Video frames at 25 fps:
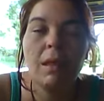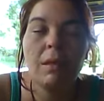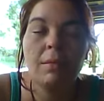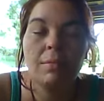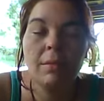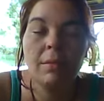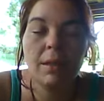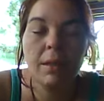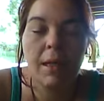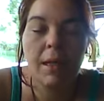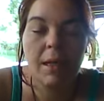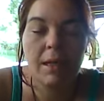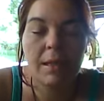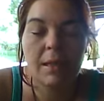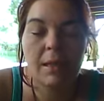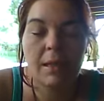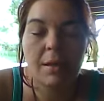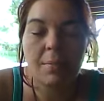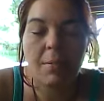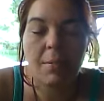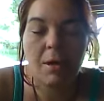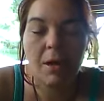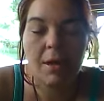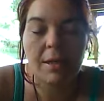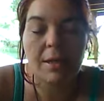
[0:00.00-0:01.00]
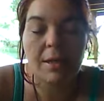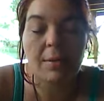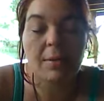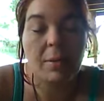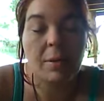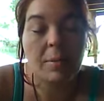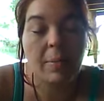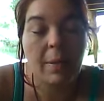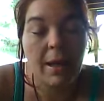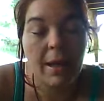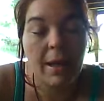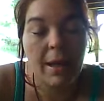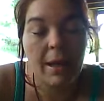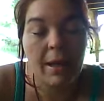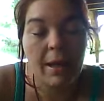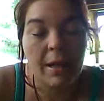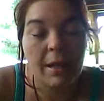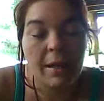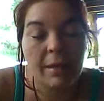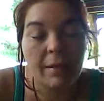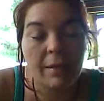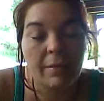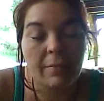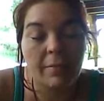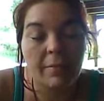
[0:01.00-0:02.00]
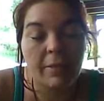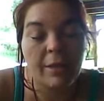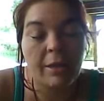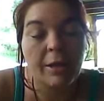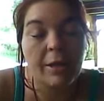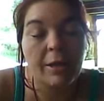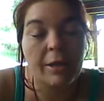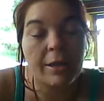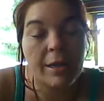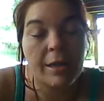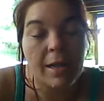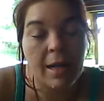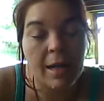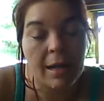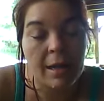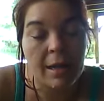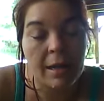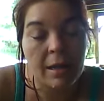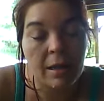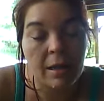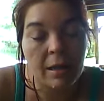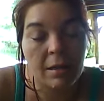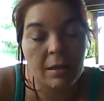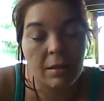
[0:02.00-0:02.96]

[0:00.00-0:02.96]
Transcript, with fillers: But that's the price we pay for a good day.